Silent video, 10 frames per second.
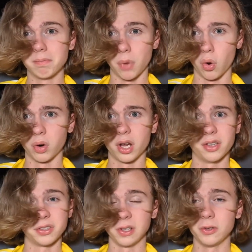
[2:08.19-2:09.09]

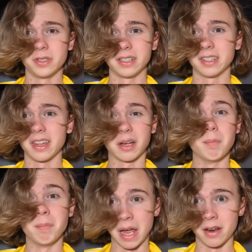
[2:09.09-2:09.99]
morons losing to the
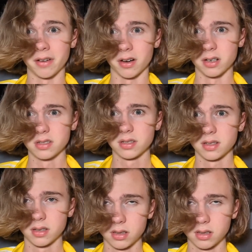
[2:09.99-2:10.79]
Commanders.